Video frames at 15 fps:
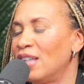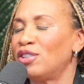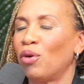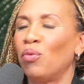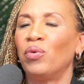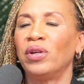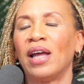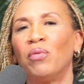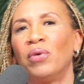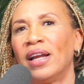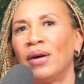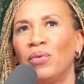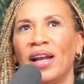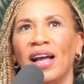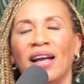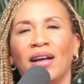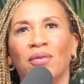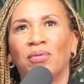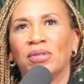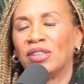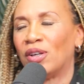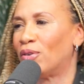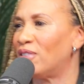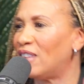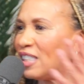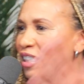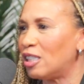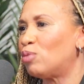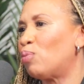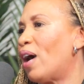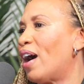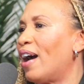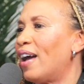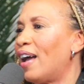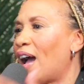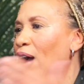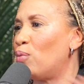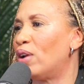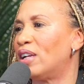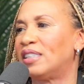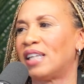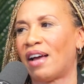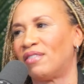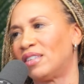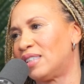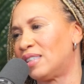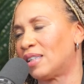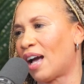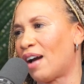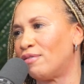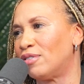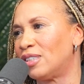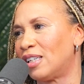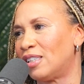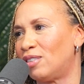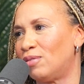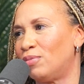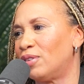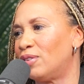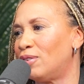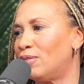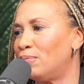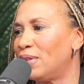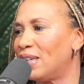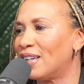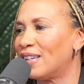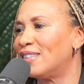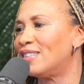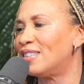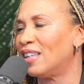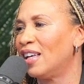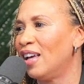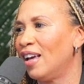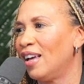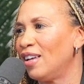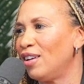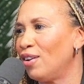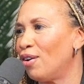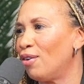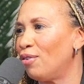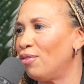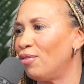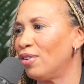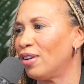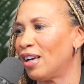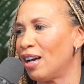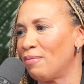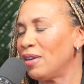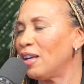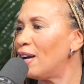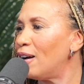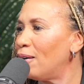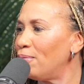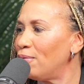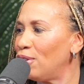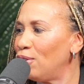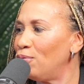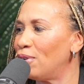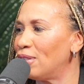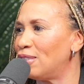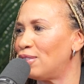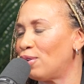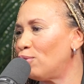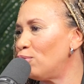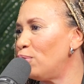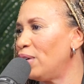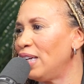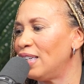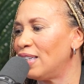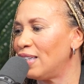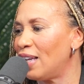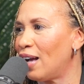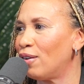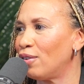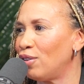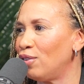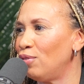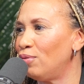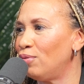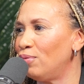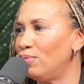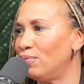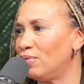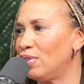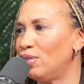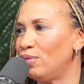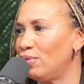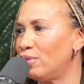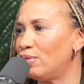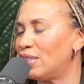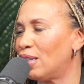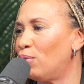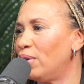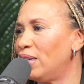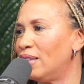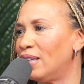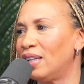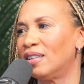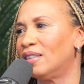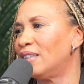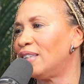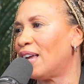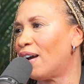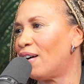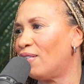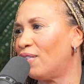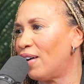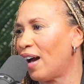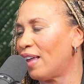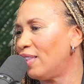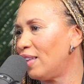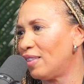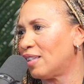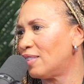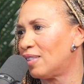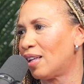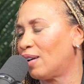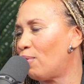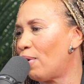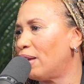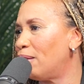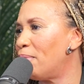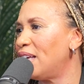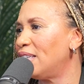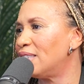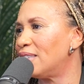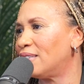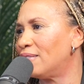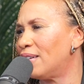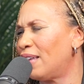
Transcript: So this is why I wanted to have this conversation with you, because coming up, you once sold weed, and now you sell weed legally now. I think that's like quite amazing.